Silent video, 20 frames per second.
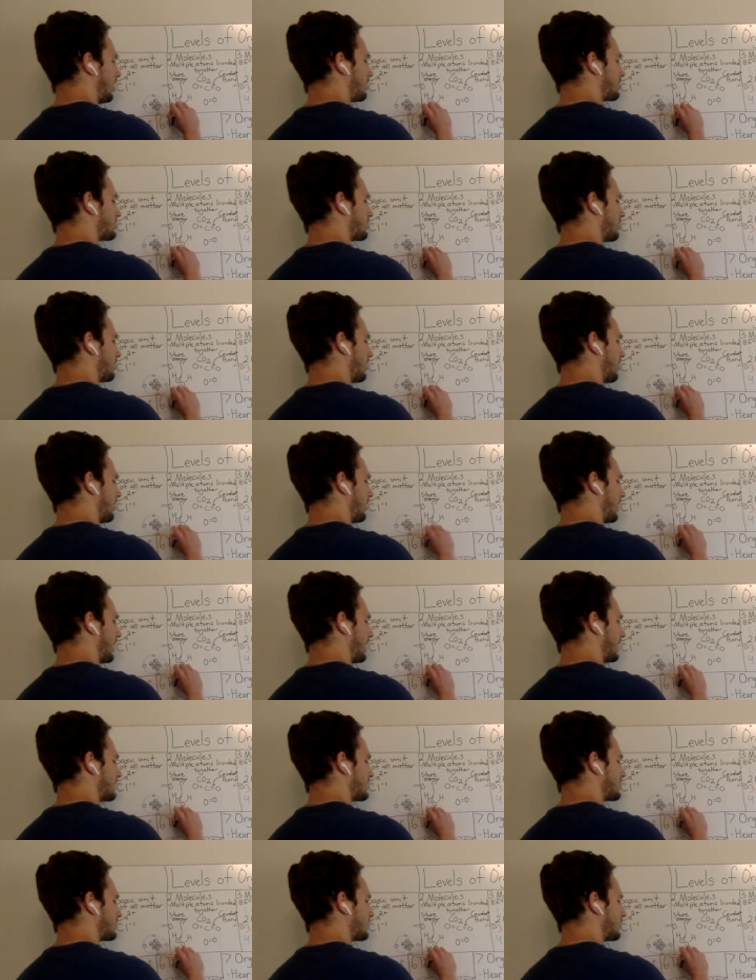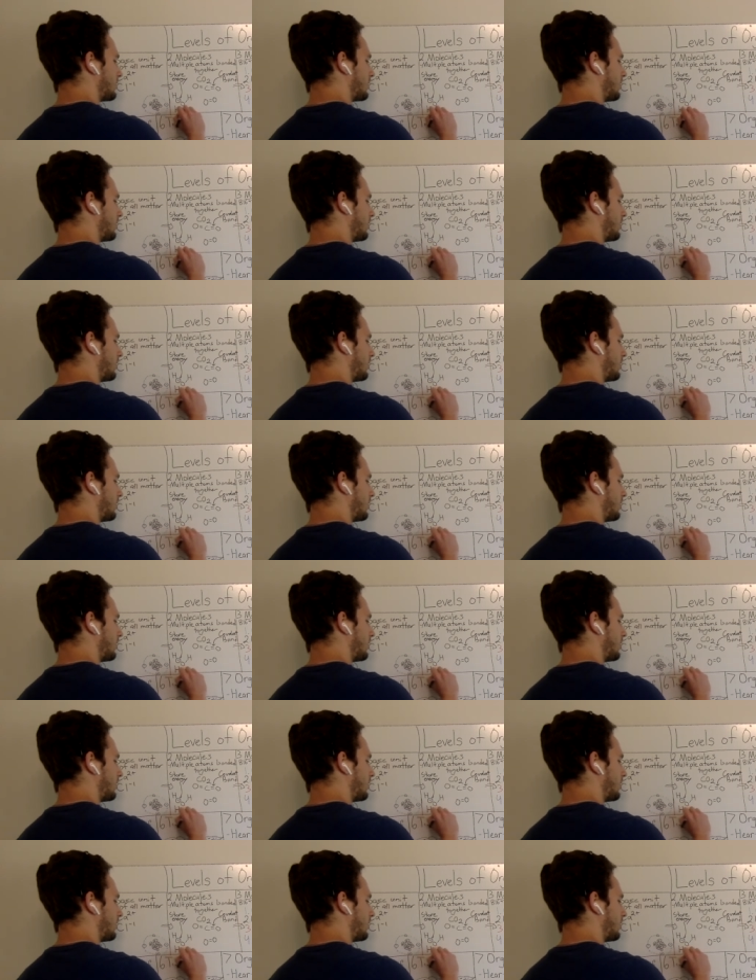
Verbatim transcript: also known as